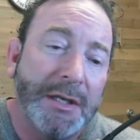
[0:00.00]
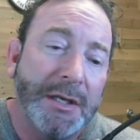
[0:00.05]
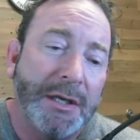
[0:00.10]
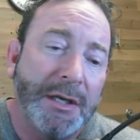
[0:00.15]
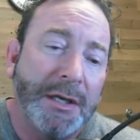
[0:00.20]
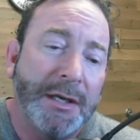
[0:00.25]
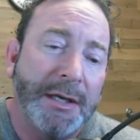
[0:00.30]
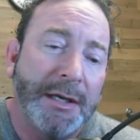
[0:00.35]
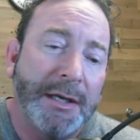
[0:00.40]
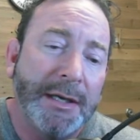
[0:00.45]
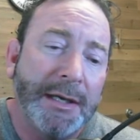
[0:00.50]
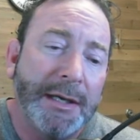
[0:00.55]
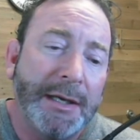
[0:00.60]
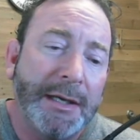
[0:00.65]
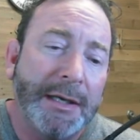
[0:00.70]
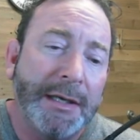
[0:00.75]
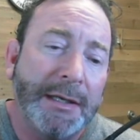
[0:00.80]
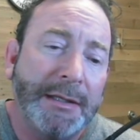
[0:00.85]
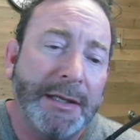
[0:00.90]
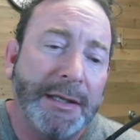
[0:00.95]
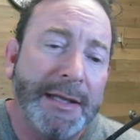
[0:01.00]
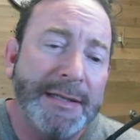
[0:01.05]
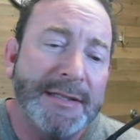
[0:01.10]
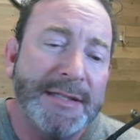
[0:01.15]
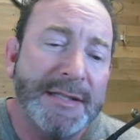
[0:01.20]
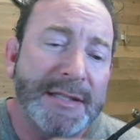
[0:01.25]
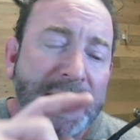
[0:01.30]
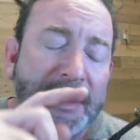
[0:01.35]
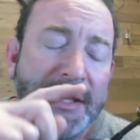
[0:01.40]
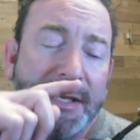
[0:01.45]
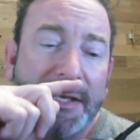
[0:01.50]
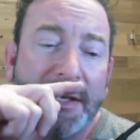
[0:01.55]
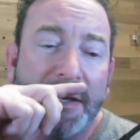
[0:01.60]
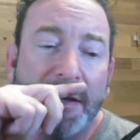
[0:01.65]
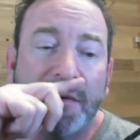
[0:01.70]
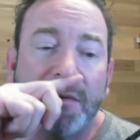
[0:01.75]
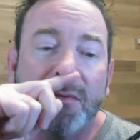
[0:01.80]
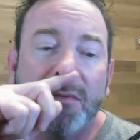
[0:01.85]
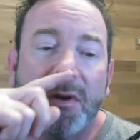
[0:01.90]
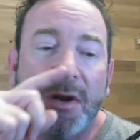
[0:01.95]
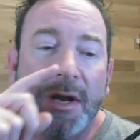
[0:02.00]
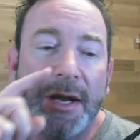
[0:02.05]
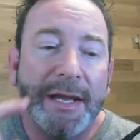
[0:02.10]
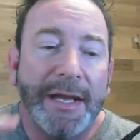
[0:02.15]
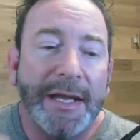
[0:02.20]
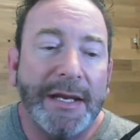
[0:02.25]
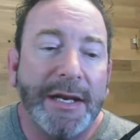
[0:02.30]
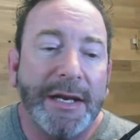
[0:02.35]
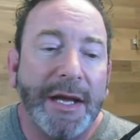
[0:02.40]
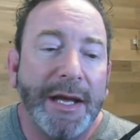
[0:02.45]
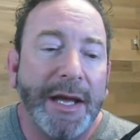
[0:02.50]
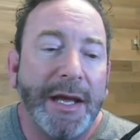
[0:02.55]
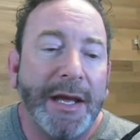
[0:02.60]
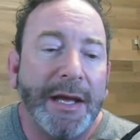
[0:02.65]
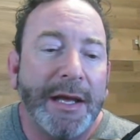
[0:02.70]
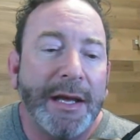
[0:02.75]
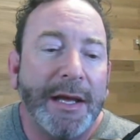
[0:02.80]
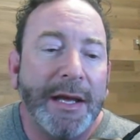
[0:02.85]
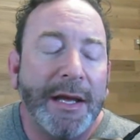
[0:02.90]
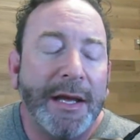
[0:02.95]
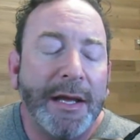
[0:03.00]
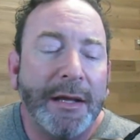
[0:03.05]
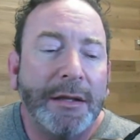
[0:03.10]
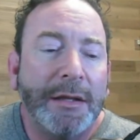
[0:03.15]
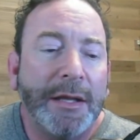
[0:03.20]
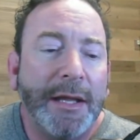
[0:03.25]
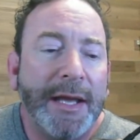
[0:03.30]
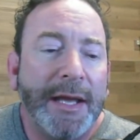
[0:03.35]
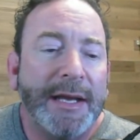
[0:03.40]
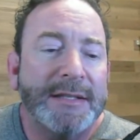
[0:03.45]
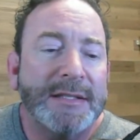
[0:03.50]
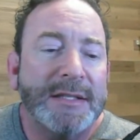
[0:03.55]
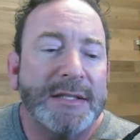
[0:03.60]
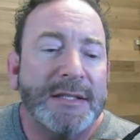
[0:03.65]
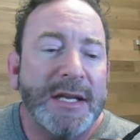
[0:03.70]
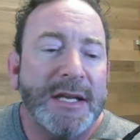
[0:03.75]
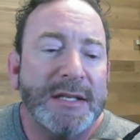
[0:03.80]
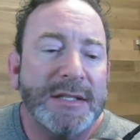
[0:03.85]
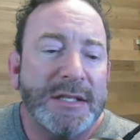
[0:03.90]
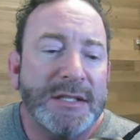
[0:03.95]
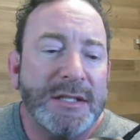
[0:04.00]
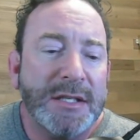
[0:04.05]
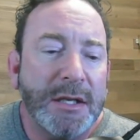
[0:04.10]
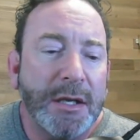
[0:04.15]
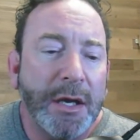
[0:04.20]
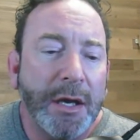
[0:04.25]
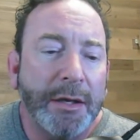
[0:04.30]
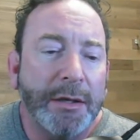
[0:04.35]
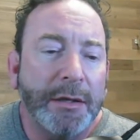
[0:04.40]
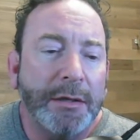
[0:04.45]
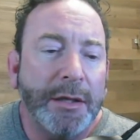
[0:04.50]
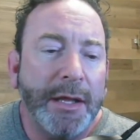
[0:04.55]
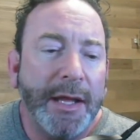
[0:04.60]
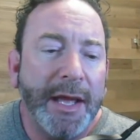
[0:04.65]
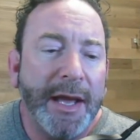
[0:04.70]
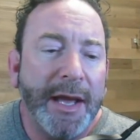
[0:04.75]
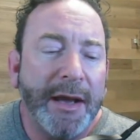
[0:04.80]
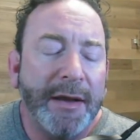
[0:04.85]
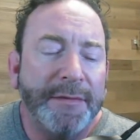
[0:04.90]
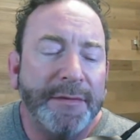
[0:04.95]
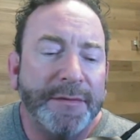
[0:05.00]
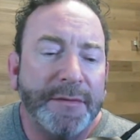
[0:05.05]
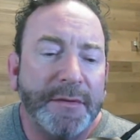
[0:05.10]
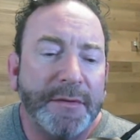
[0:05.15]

Let's see. Orion LS says, is Gonal F